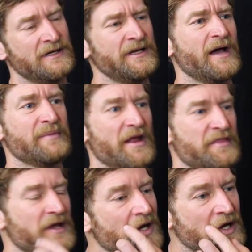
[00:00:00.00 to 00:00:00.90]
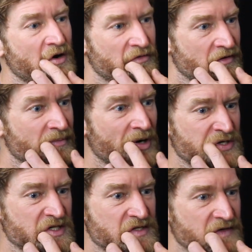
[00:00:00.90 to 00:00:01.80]
Yeah, I mean, I think you can go through the
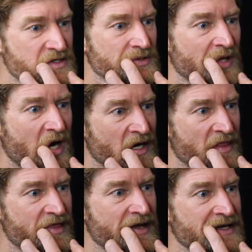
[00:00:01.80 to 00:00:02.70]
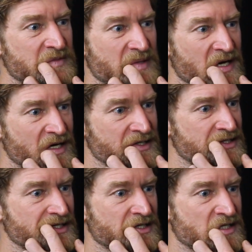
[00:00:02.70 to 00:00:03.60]
motions for too long in things
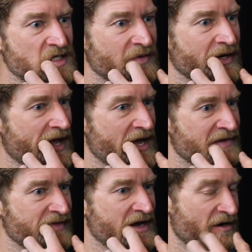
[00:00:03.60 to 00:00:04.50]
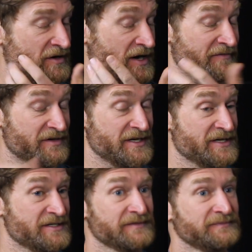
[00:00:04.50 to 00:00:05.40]
because you just don't want to have that hard
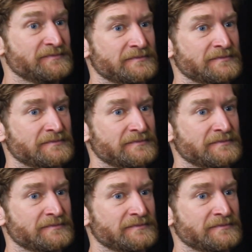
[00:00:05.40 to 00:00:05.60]
conversation.